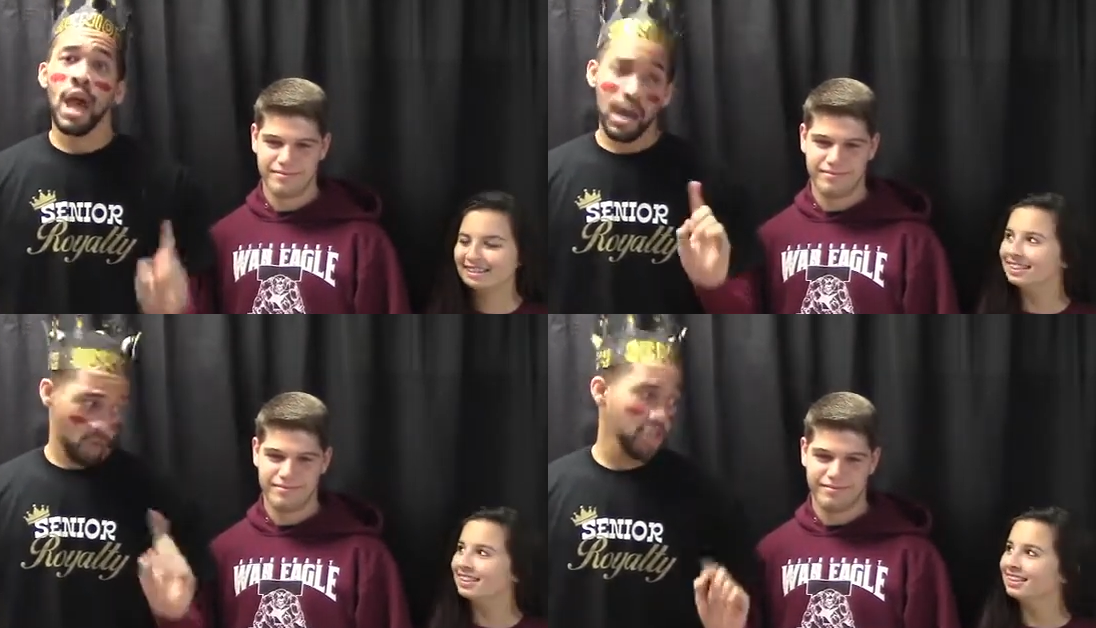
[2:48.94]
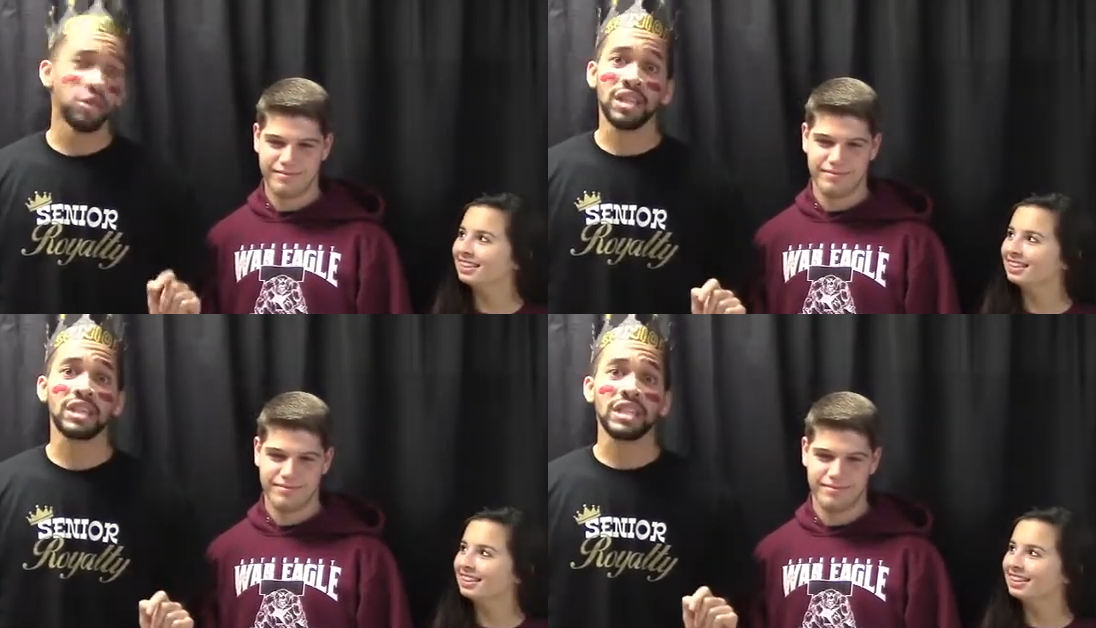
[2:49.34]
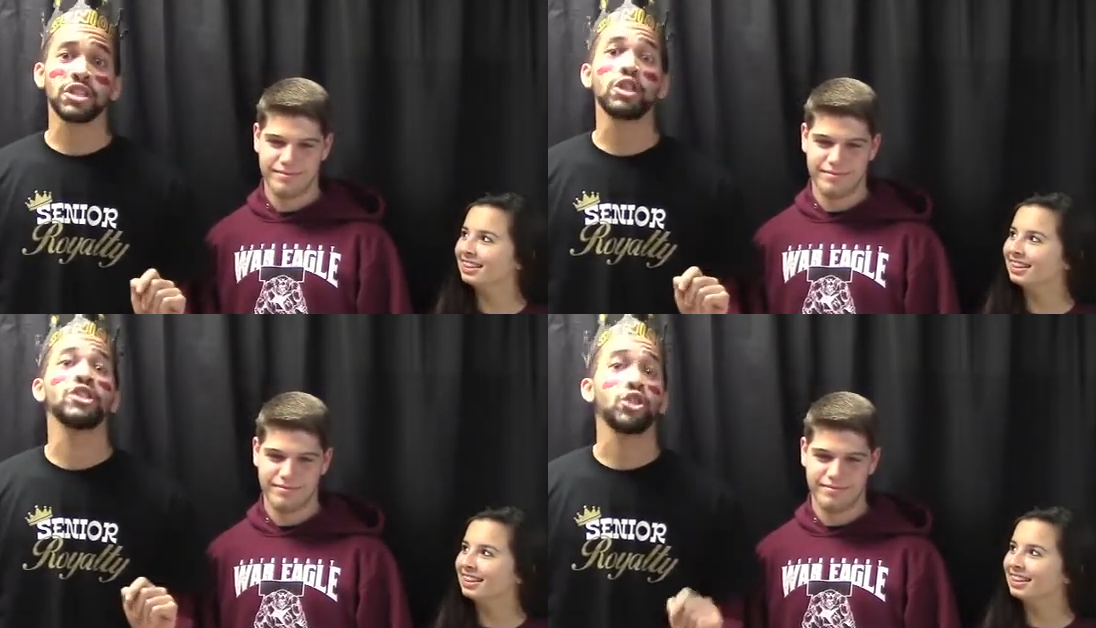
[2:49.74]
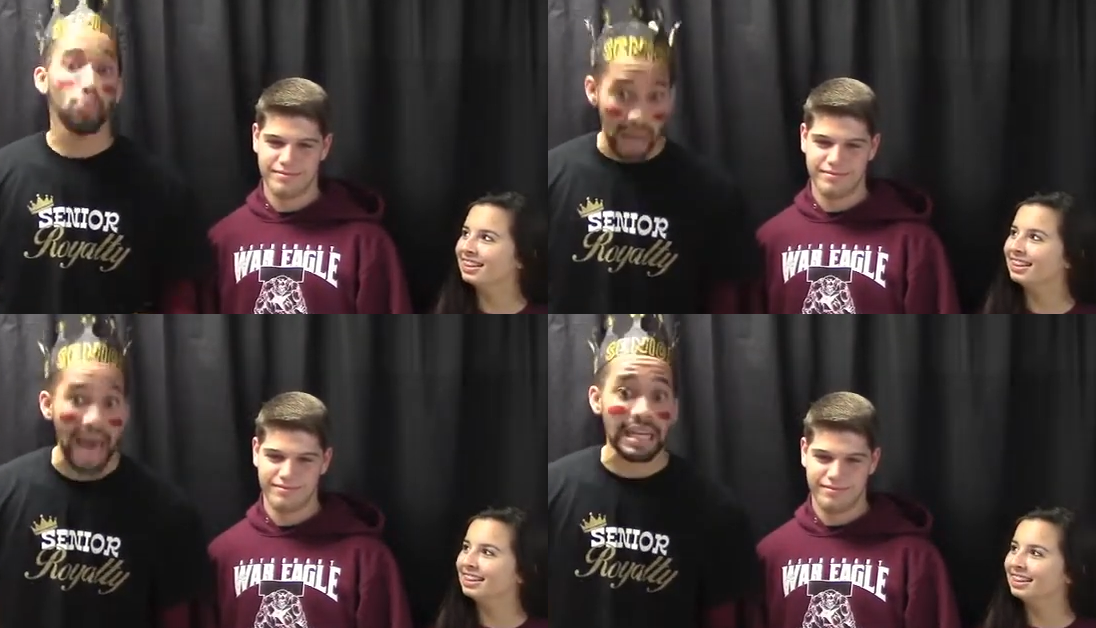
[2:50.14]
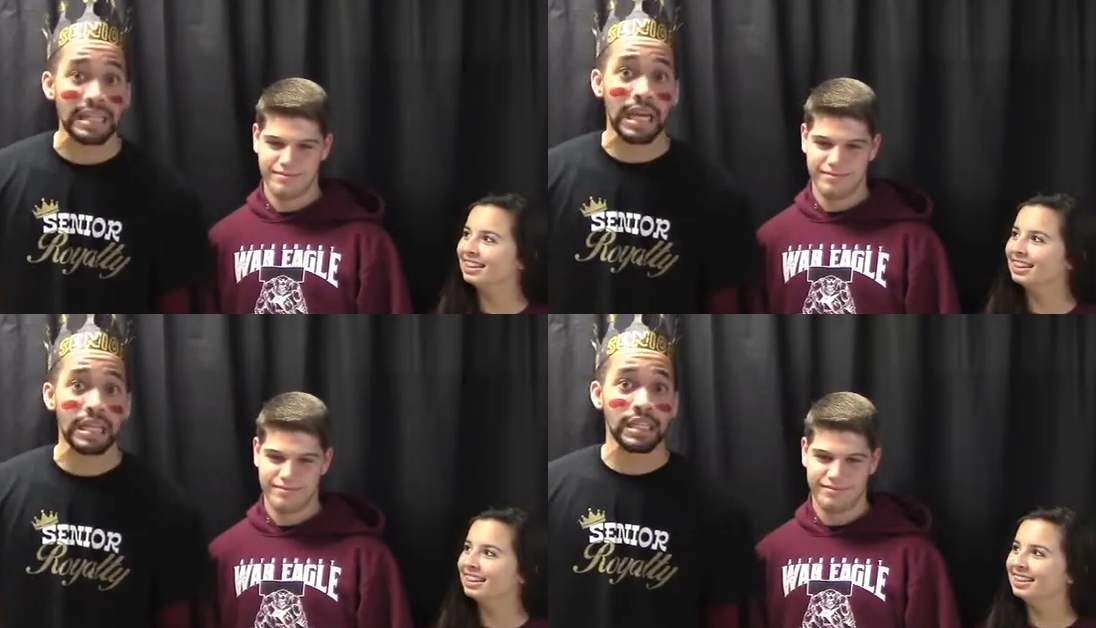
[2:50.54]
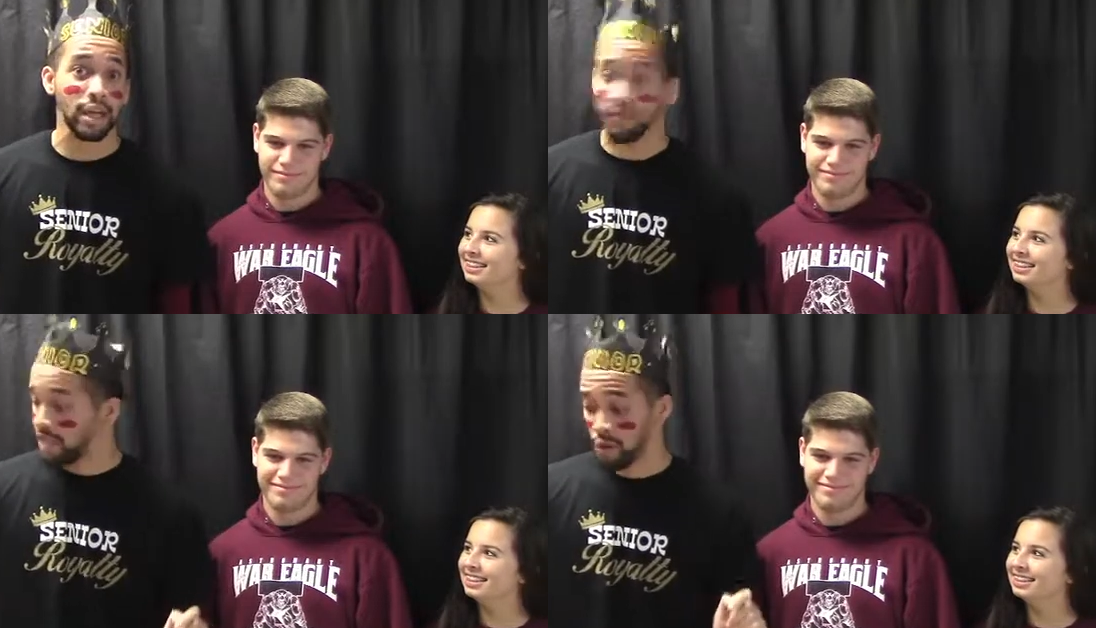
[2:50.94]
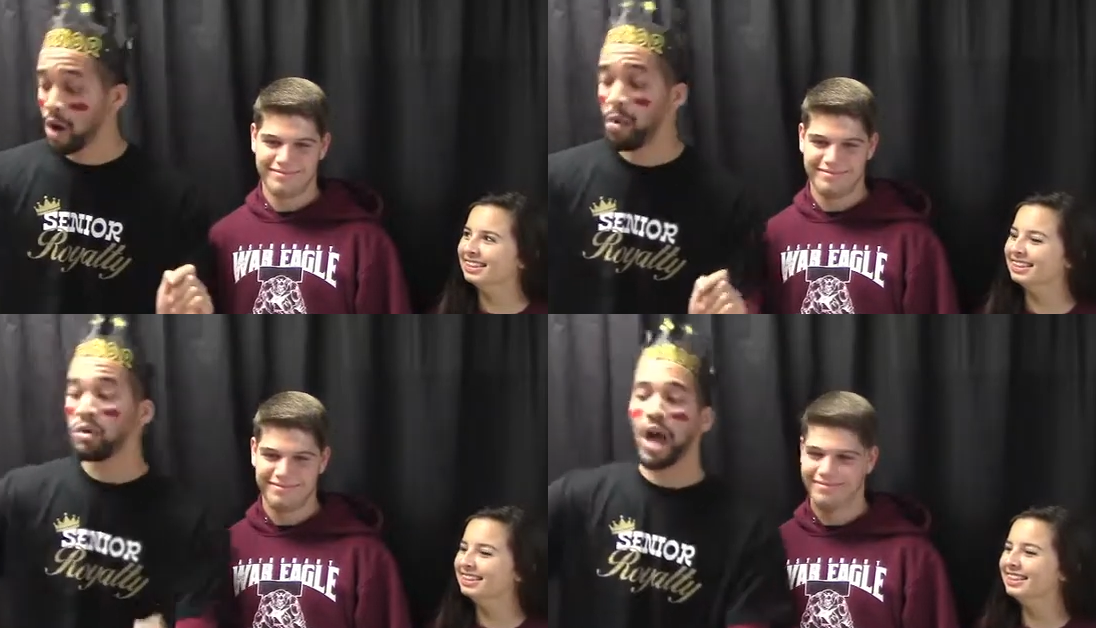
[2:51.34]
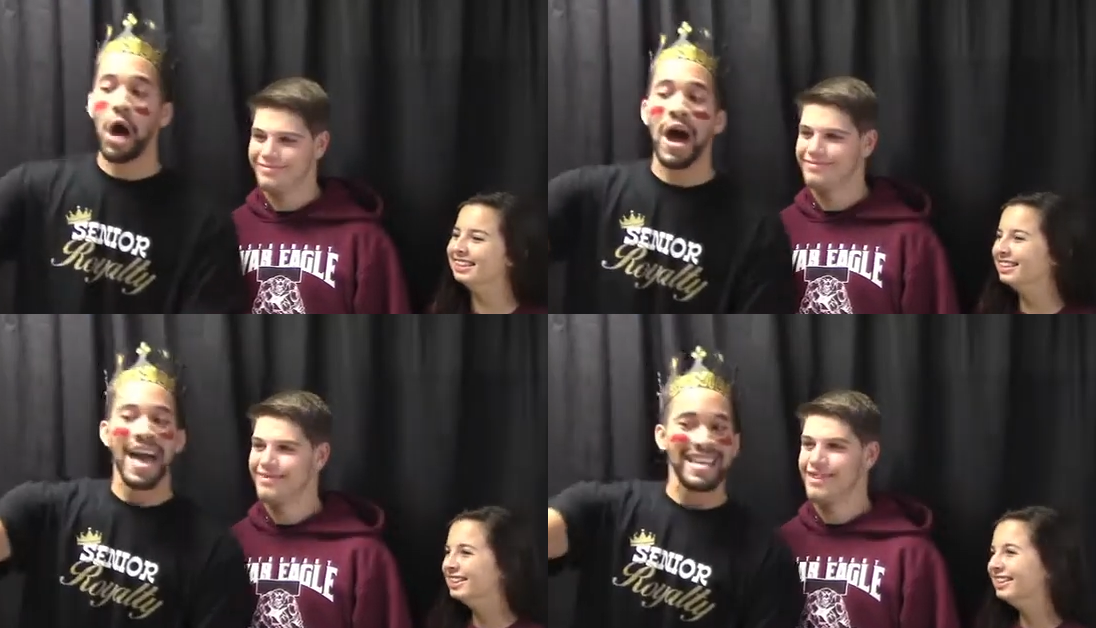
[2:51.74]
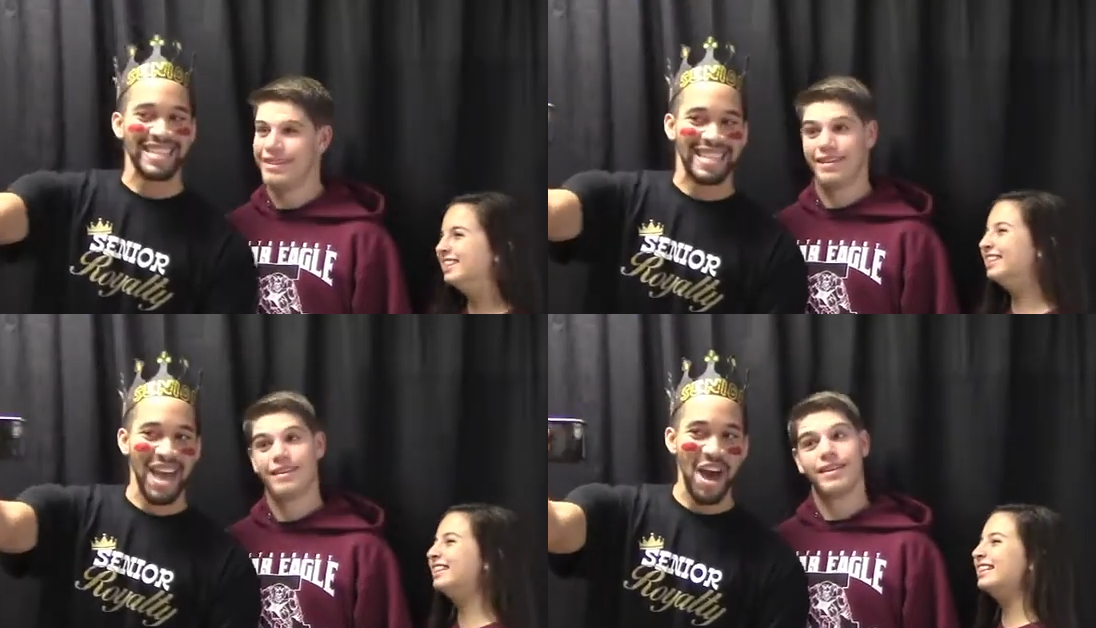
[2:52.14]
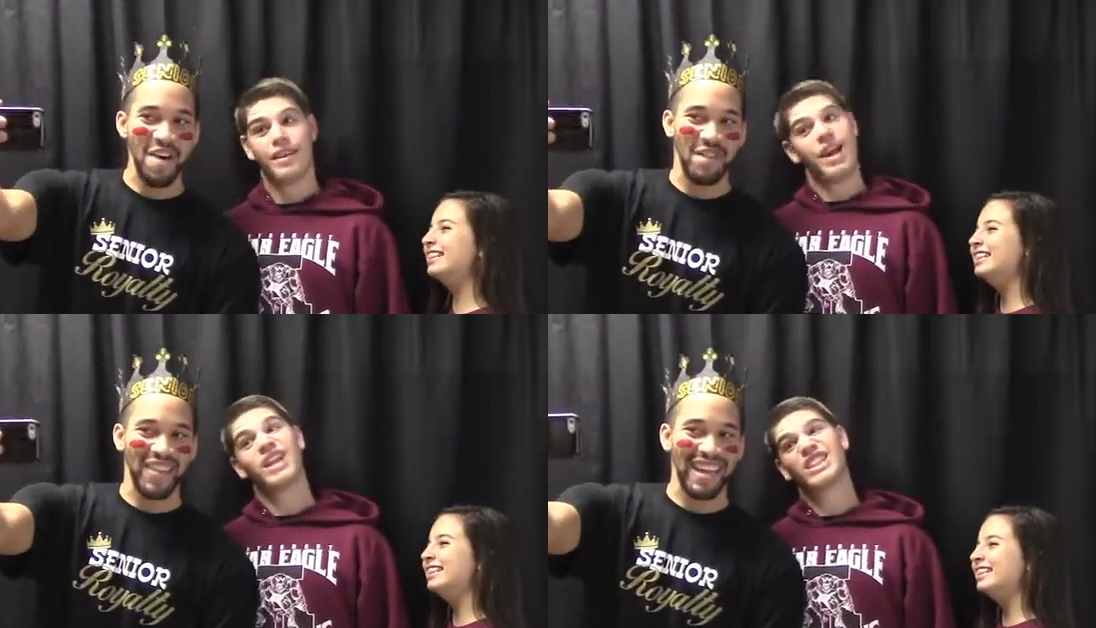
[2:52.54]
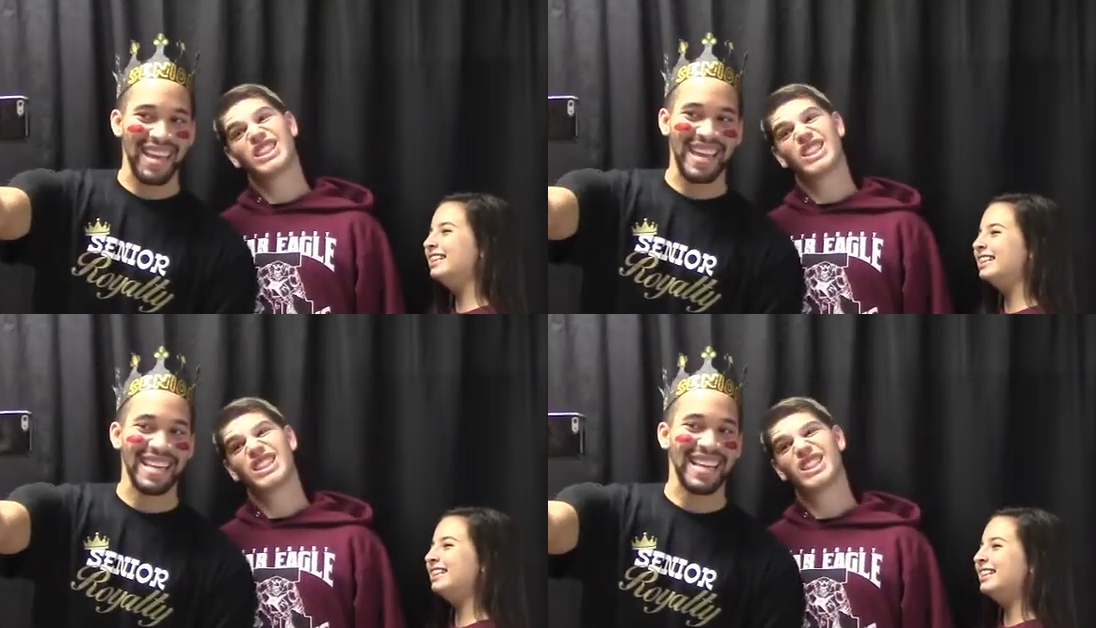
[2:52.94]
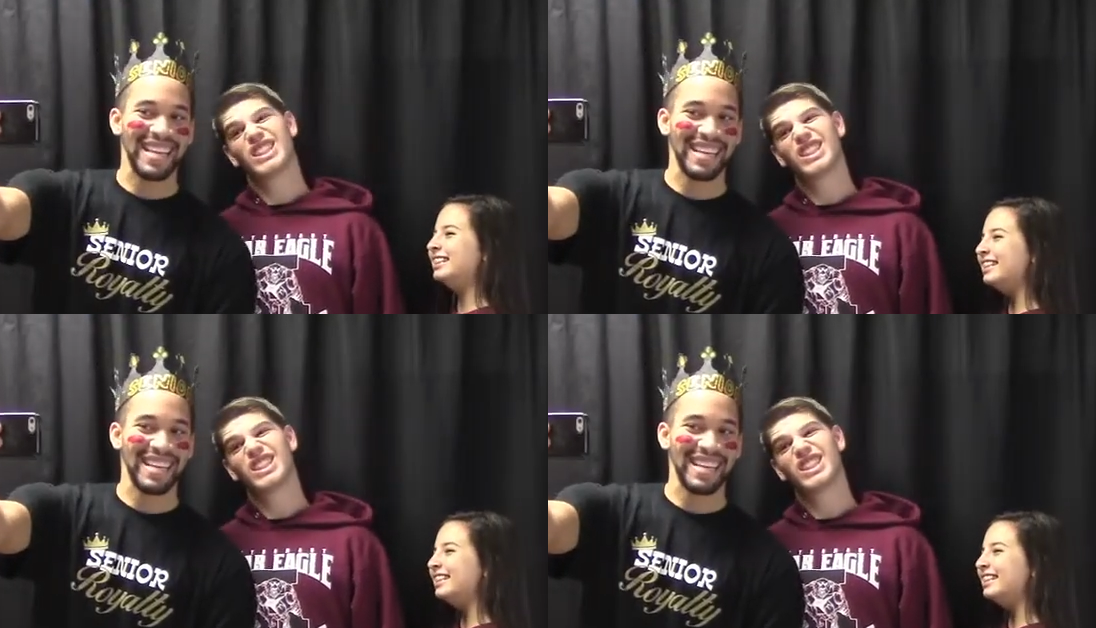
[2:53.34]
Speaker 1: And when you look this good, you gotta take a selfie. So come on, y'all. Selfie!